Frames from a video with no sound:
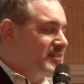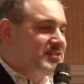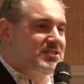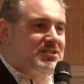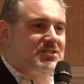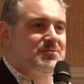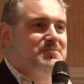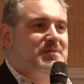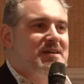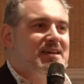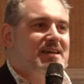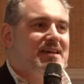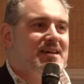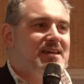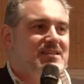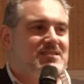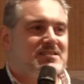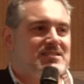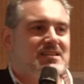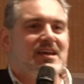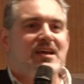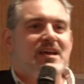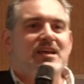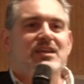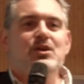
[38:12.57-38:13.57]

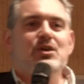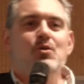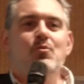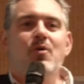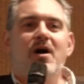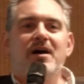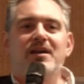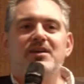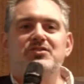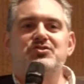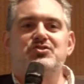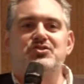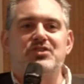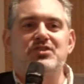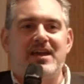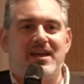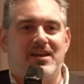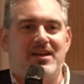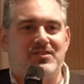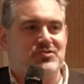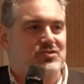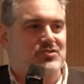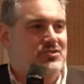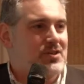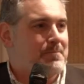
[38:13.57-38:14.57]
SMEs, you want to
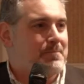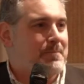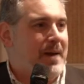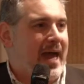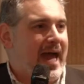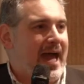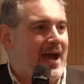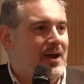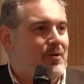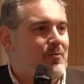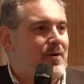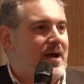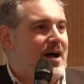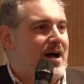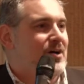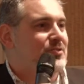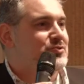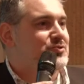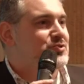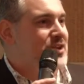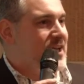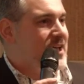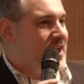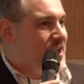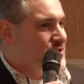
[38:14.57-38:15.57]
change the
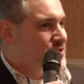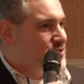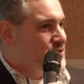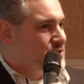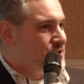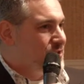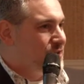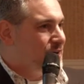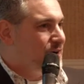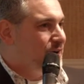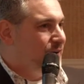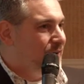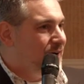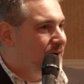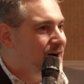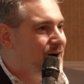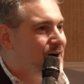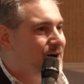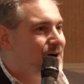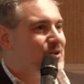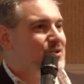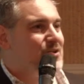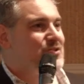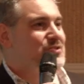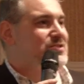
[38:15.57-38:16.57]
background, change their
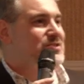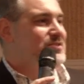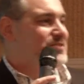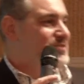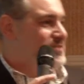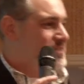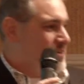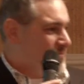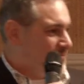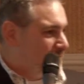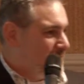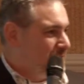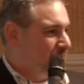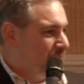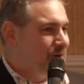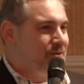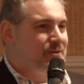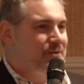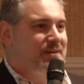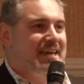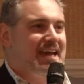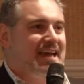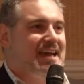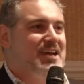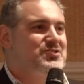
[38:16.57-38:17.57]
clothes, different
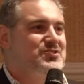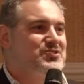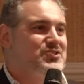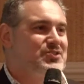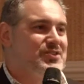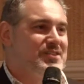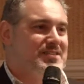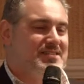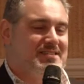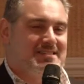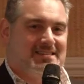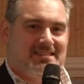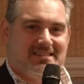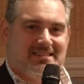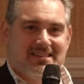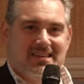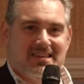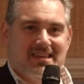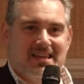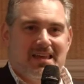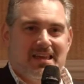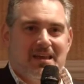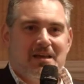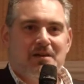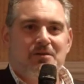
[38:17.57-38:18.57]
locations.
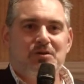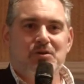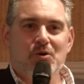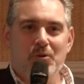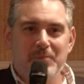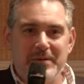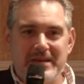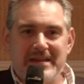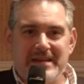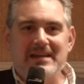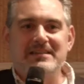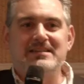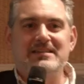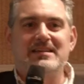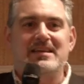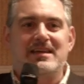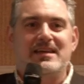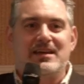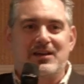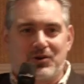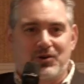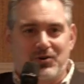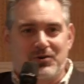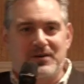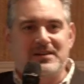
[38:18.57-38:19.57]
You'll begin to
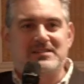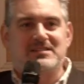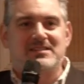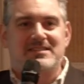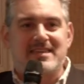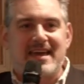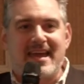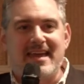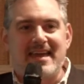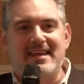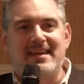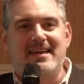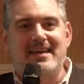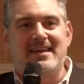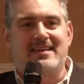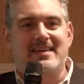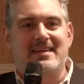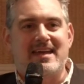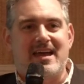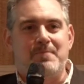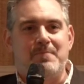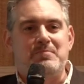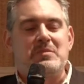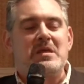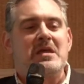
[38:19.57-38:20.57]
increase theta
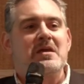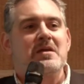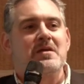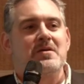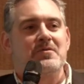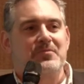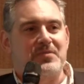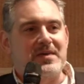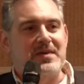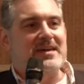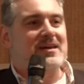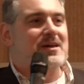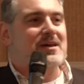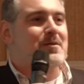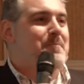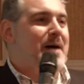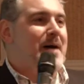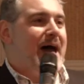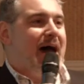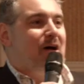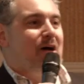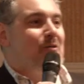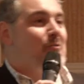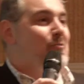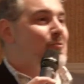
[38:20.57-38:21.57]
again. Think
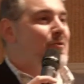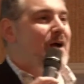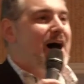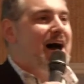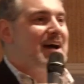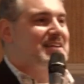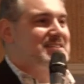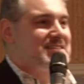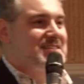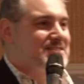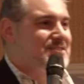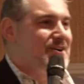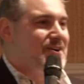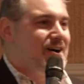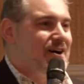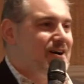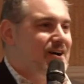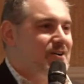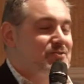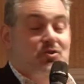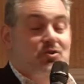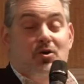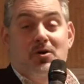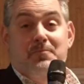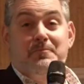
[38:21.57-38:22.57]
about rock
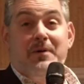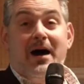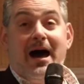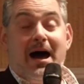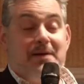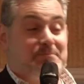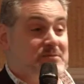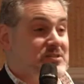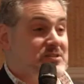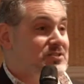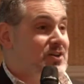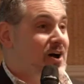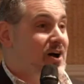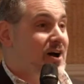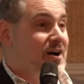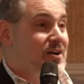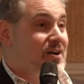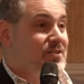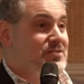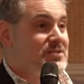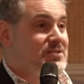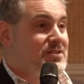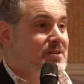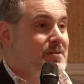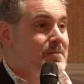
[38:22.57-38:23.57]
stars or pop
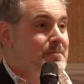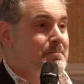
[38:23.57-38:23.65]
stars.